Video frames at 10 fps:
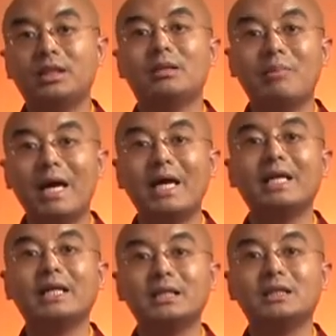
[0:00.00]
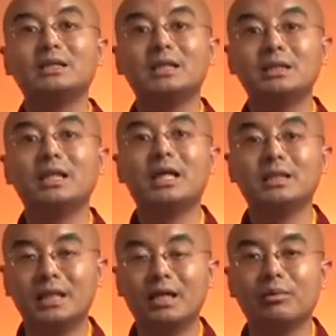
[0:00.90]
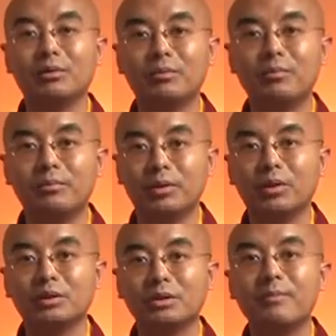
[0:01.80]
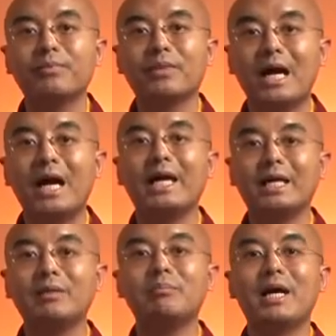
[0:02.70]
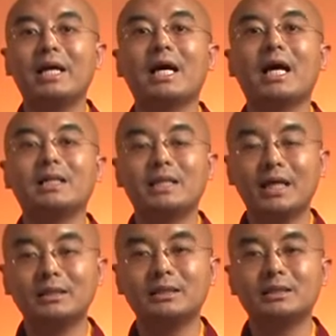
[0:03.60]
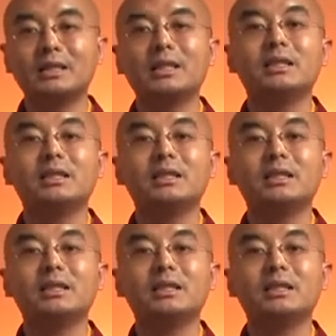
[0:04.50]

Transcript: The panic is just example because I had panic attacks.